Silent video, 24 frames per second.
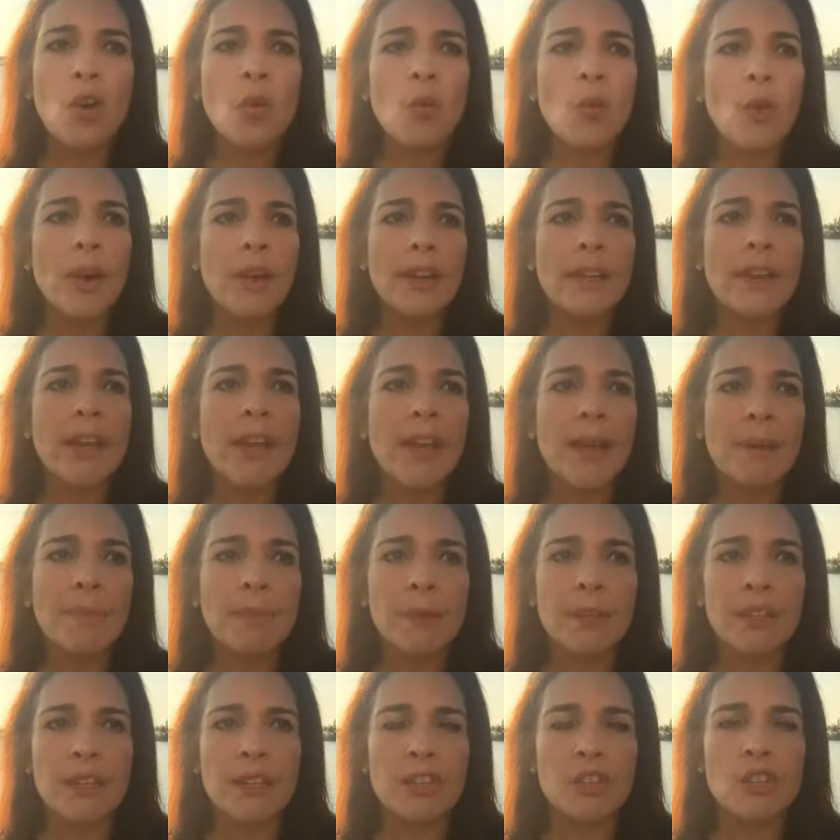what
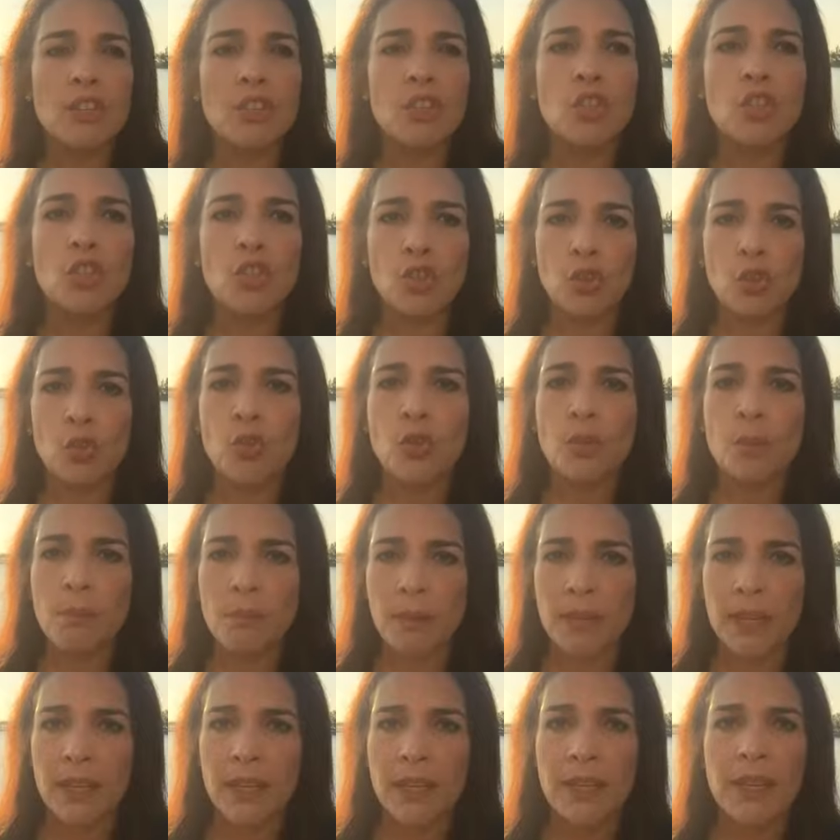happiness should
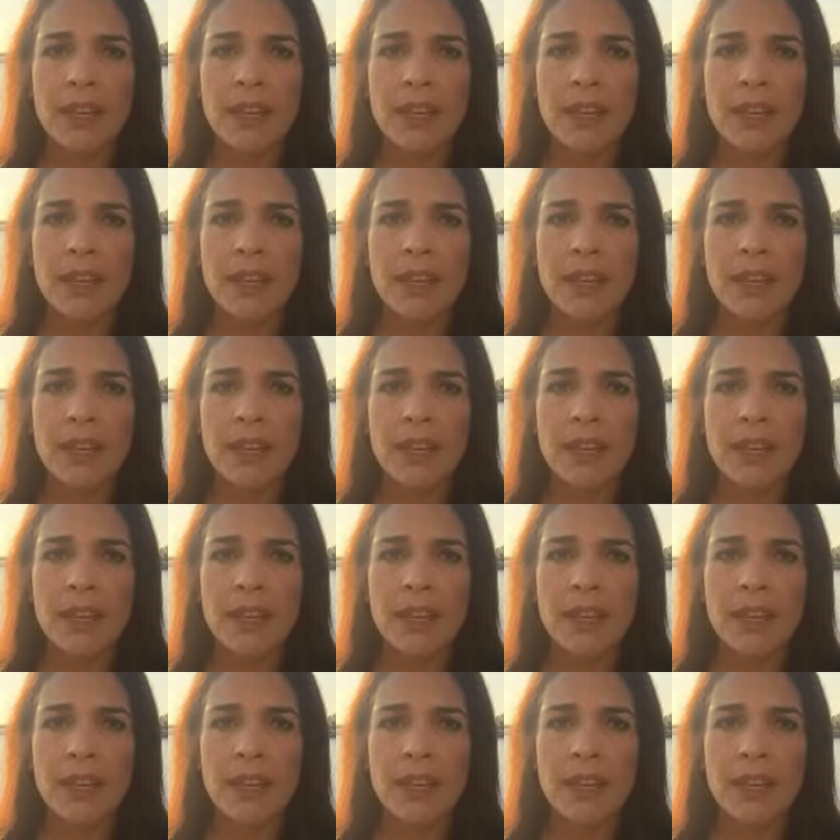be.